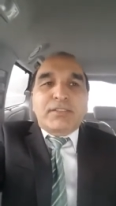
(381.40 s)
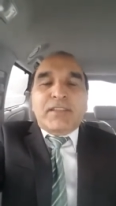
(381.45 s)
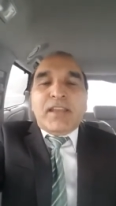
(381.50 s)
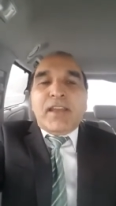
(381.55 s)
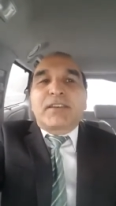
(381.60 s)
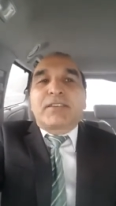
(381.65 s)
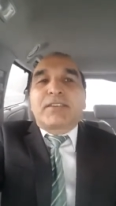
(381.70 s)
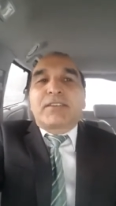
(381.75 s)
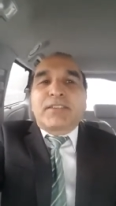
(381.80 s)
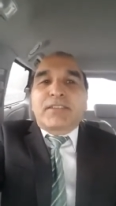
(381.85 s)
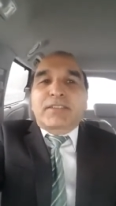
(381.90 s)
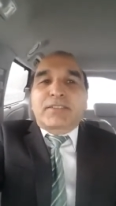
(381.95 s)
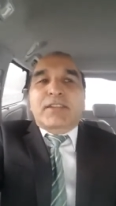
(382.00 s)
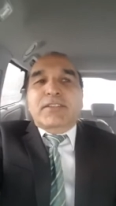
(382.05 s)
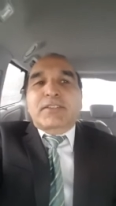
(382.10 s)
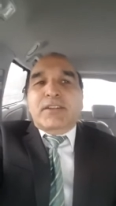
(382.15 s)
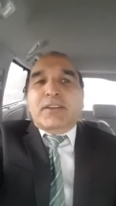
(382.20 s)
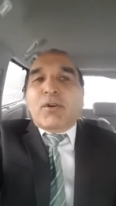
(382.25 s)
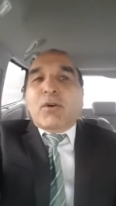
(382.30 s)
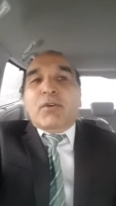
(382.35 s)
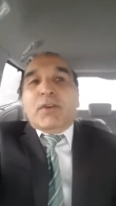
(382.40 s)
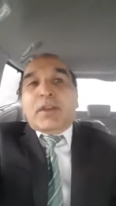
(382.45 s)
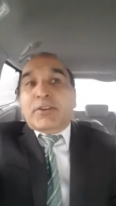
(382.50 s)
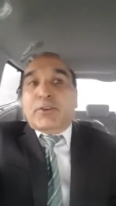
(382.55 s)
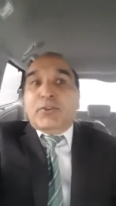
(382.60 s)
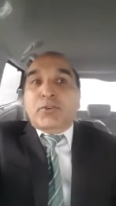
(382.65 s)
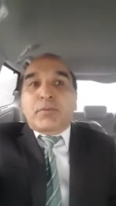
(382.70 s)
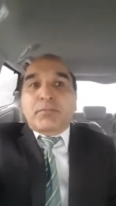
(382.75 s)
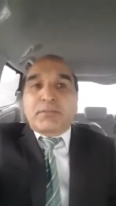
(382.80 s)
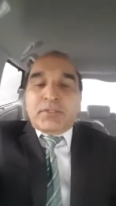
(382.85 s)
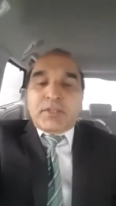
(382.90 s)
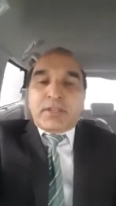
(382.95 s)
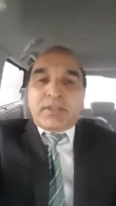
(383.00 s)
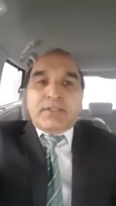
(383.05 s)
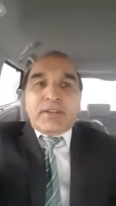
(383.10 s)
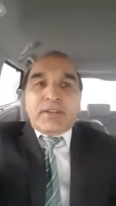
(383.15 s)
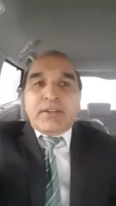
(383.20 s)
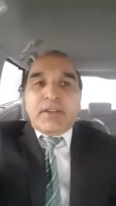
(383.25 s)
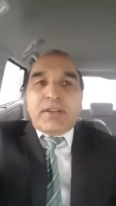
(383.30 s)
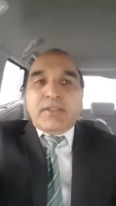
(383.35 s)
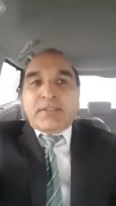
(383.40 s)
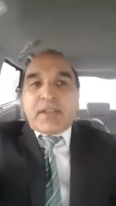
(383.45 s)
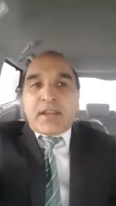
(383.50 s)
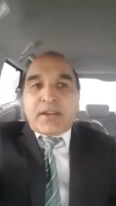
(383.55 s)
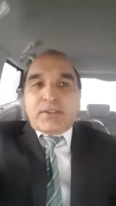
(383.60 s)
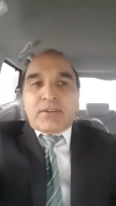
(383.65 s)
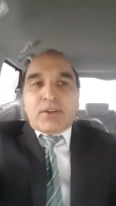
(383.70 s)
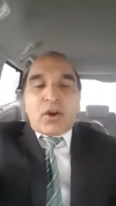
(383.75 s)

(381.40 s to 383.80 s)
are discussing, okay, Trump did and that.